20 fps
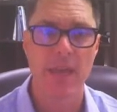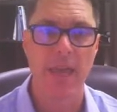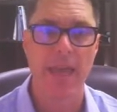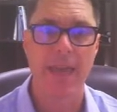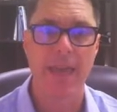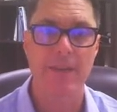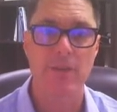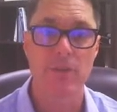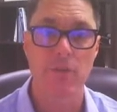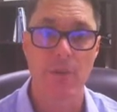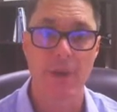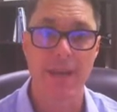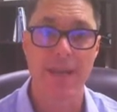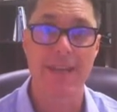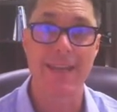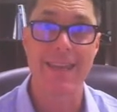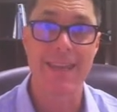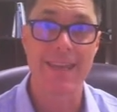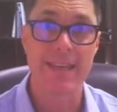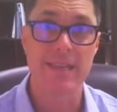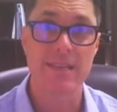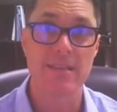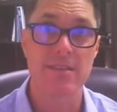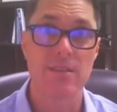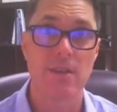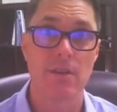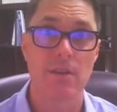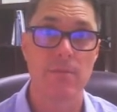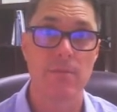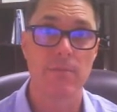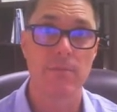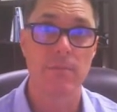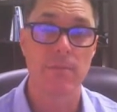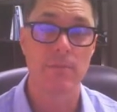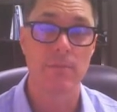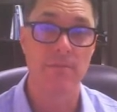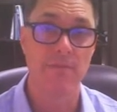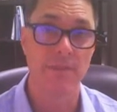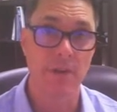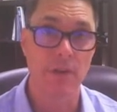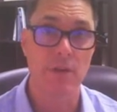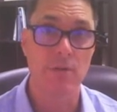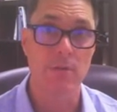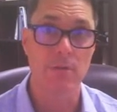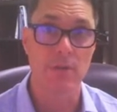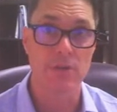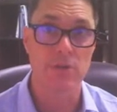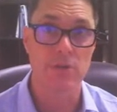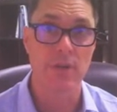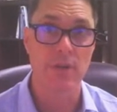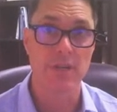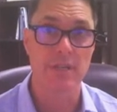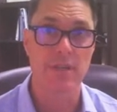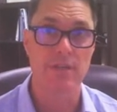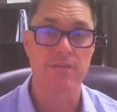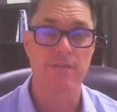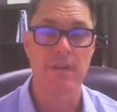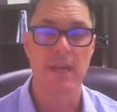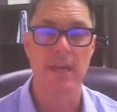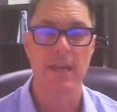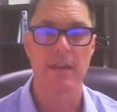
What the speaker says: and credit is very restrictive.